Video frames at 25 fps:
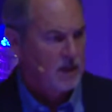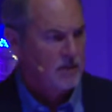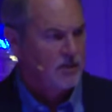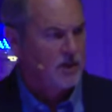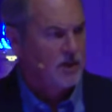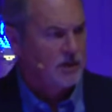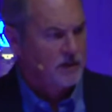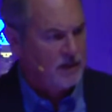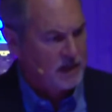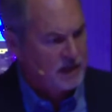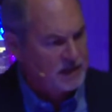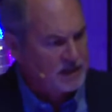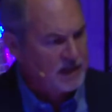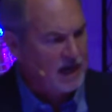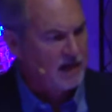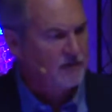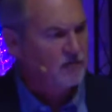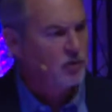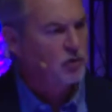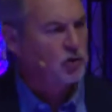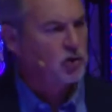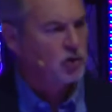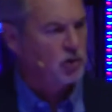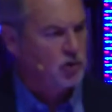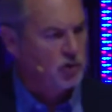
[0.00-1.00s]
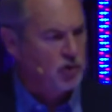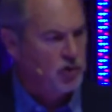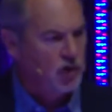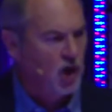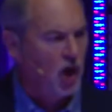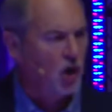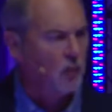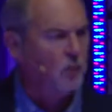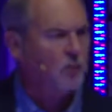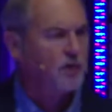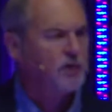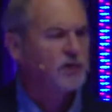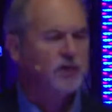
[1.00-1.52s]
that the devil could
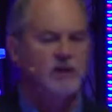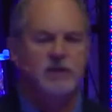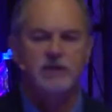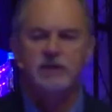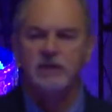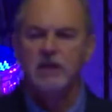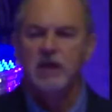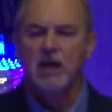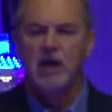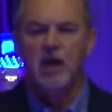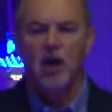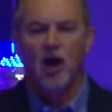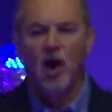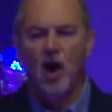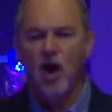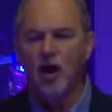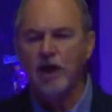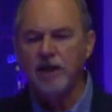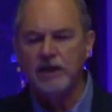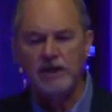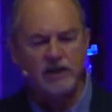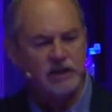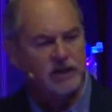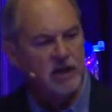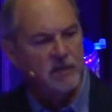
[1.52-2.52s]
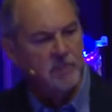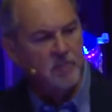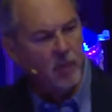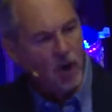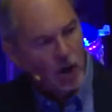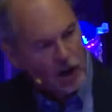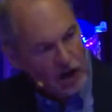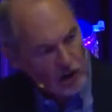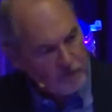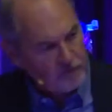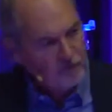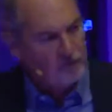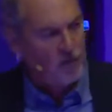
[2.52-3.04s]
not with his all his
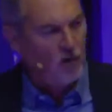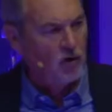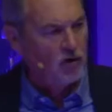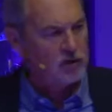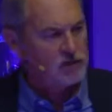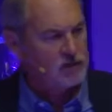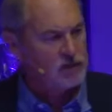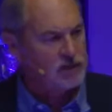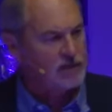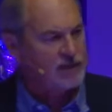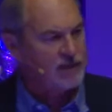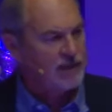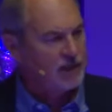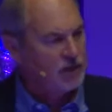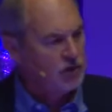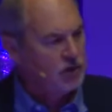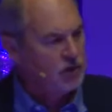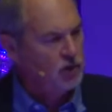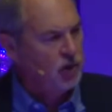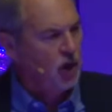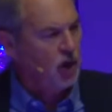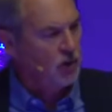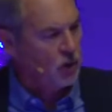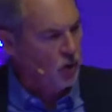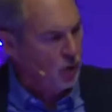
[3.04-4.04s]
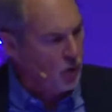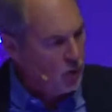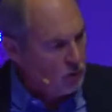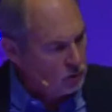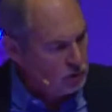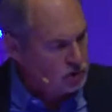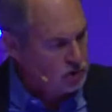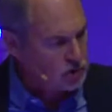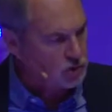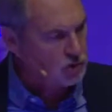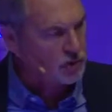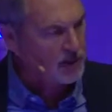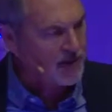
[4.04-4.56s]
demonic forces he could not
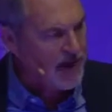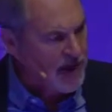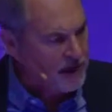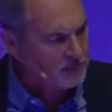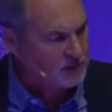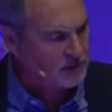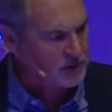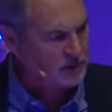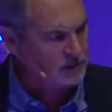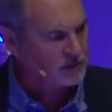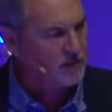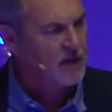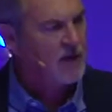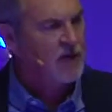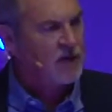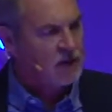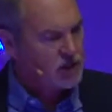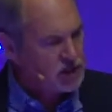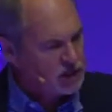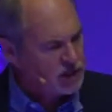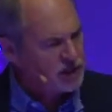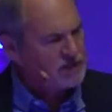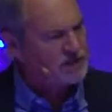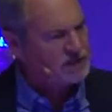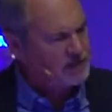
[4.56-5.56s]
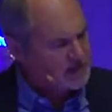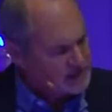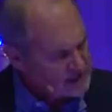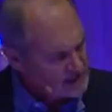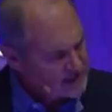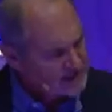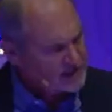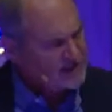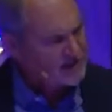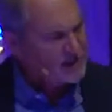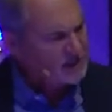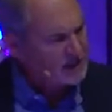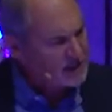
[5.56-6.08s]
hold you captive just
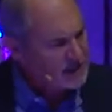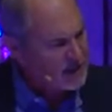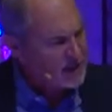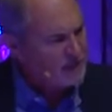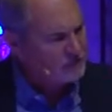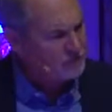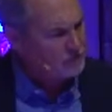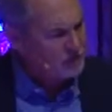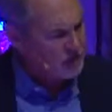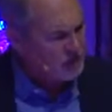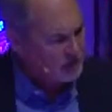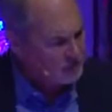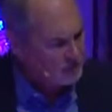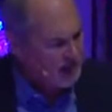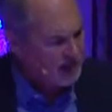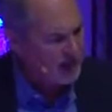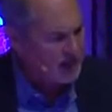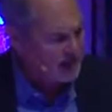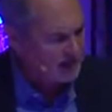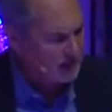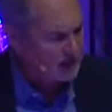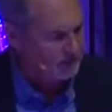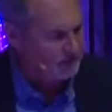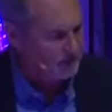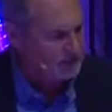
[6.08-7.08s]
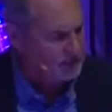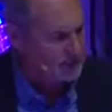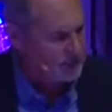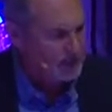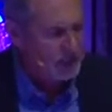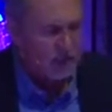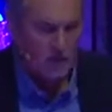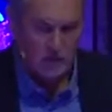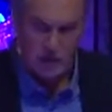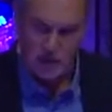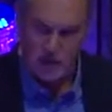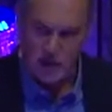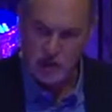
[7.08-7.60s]
consider that for a minute
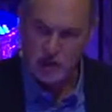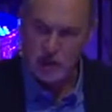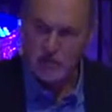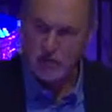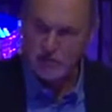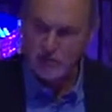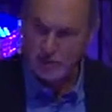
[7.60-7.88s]
when you